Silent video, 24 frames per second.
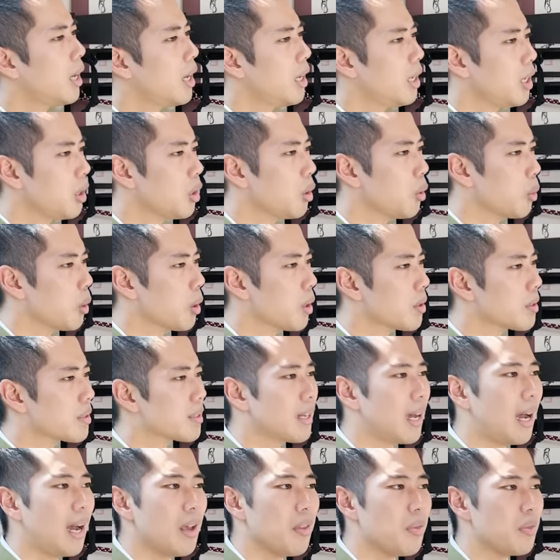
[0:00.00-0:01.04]
In other words,
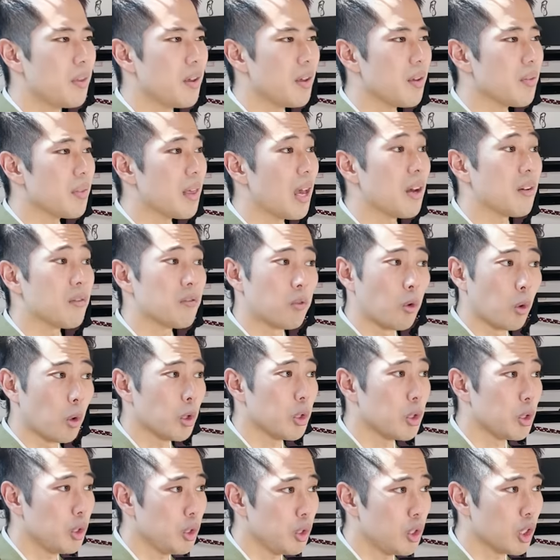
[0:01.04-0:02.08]
I think that foreign
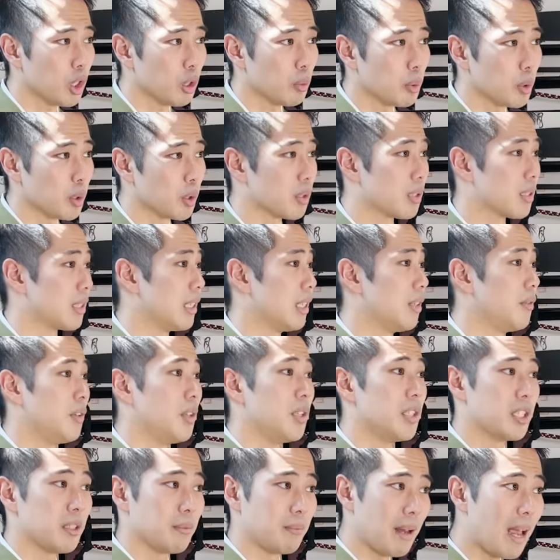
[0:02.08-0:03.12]
YouTubers living in
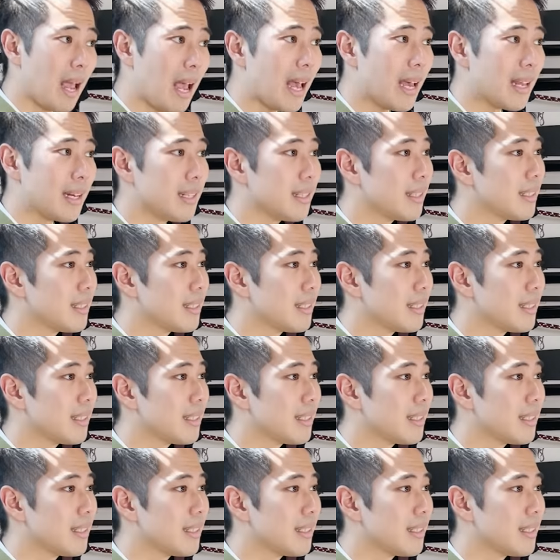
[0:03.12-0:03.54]
Japan